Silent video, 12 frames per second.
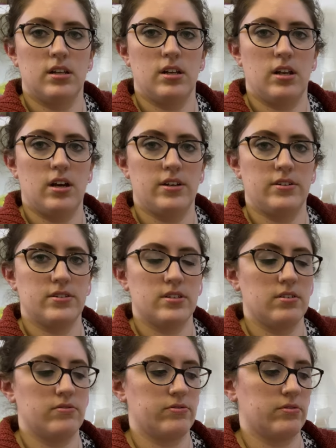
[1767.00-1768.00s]
loads
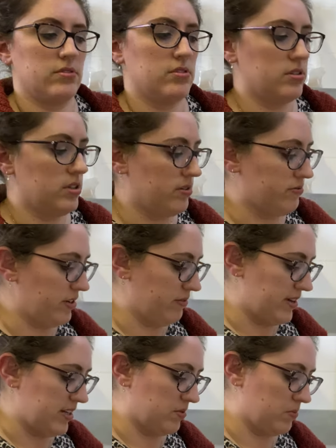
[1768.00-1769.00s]
of lovely
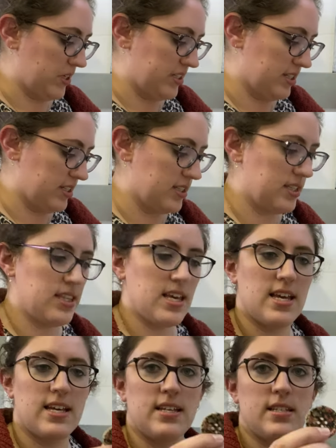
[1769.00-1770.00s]
random buttons.
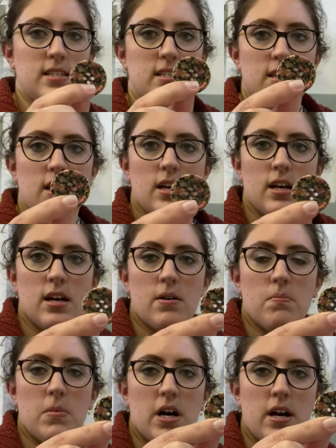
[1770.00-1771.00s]
These
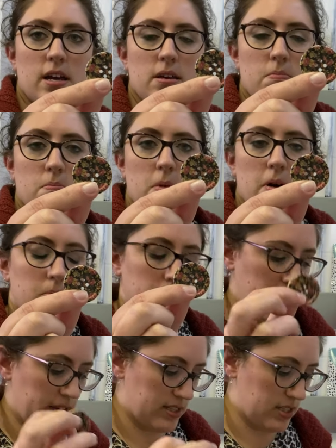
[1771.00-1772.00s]
my mum
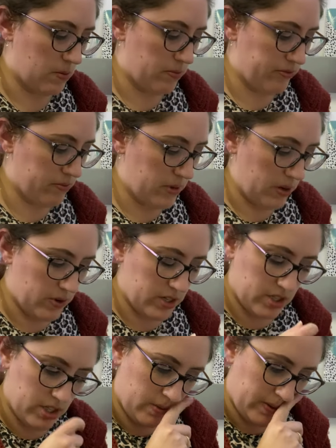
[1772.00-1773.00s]
picked up for me when
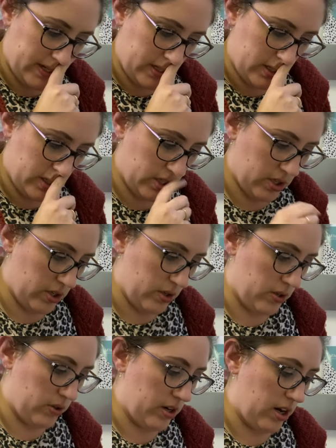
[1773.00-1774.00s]
she went
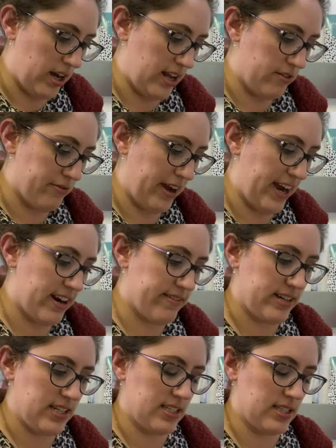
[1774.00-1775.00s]
to the Isle of
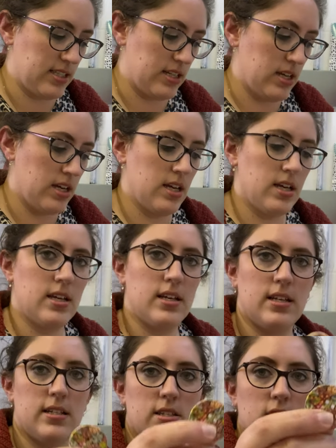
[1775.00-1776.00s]
Harris
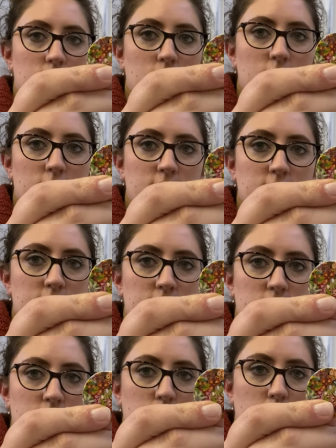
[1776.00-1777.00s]
in Scotland,
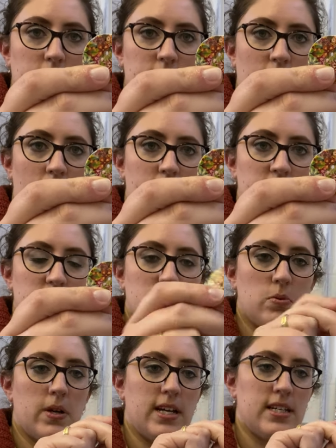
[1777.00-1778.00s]
and she went to Harris
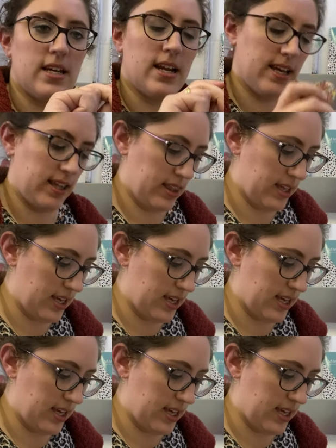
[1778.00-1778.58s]
Tweed, and I